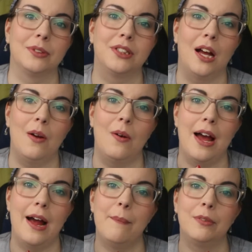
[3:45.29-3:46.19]
So
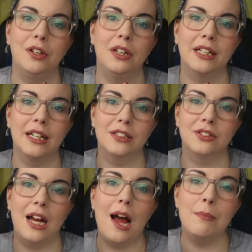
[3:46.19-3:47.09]
you can get this
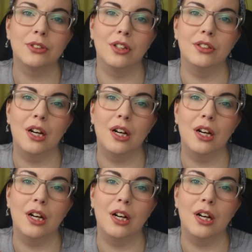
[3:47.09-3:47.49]
on Amazon.